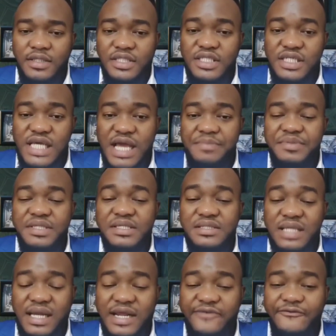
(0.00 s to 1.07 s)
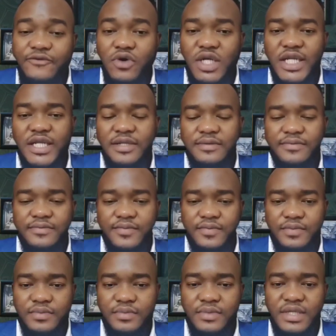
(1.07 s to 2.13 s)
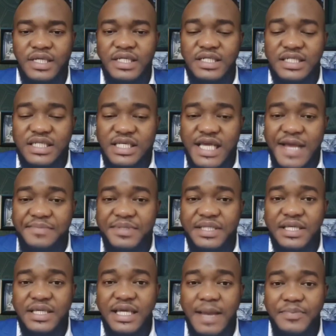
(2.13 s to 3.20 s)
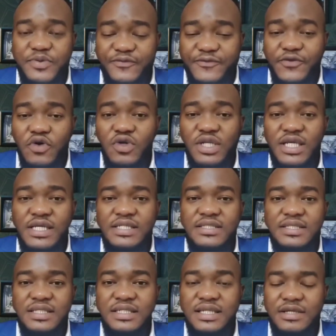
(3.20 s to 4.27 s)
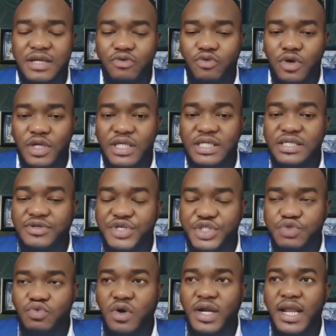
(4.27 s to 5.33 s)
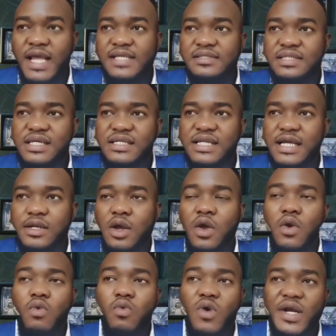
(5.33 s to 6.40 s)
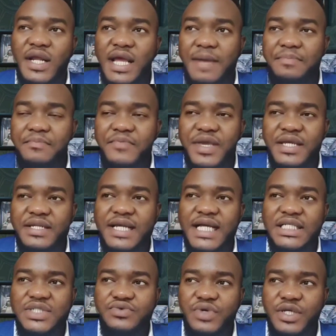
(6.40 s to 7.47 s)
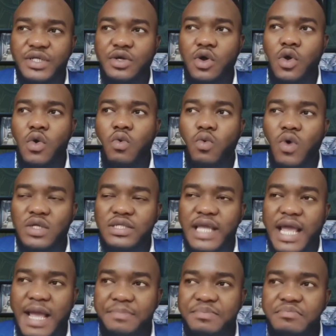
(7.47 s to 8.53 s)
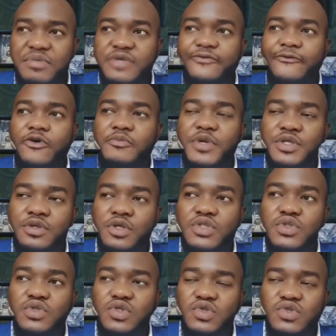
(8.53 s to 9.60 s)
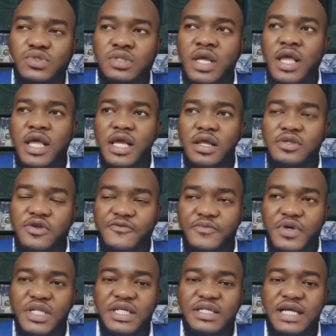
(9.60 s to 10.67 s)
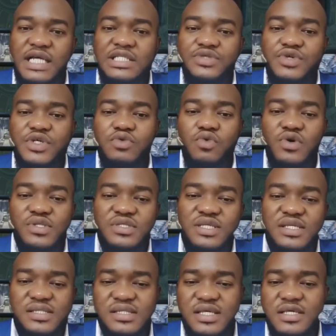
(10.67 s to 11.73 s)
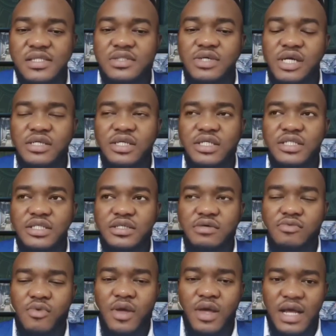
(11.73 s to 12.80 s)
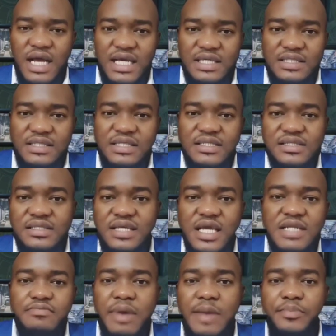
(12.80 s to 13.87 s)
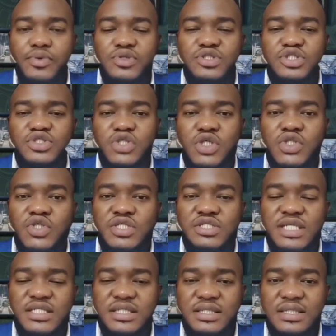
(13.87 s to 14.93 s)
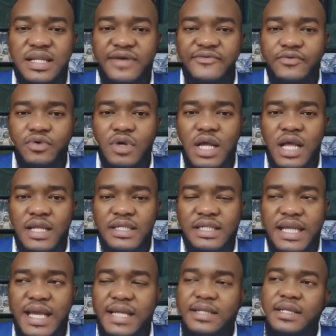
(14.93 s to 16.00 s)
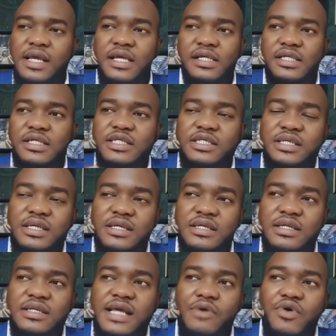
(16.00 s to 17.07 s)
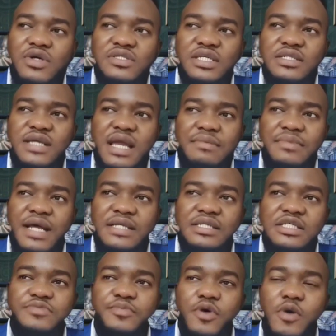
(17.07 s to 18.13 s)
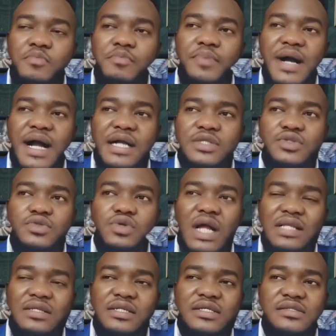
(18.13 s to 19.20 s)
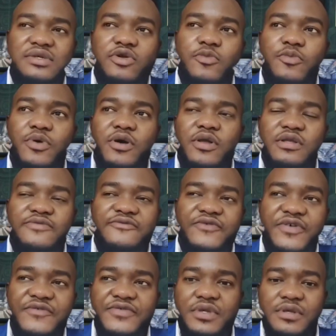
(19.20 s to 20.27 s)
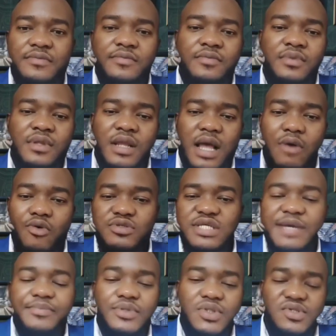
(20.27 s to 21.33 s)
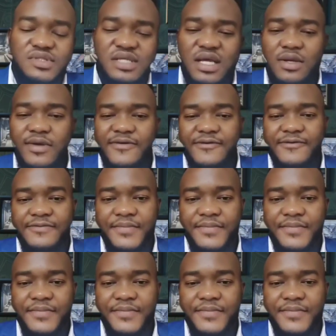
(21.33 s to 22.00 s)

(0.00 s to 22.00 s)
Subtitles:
GMT started falling. GMT kept falling till it reached one extent that what helped me in that trade, what helped me for me not to lose a lot of money in that trade, was DCA strategy. I DCA'd my position to a certain level. Then there was a time that it pumped back to at least 0.50. I was able to sell off.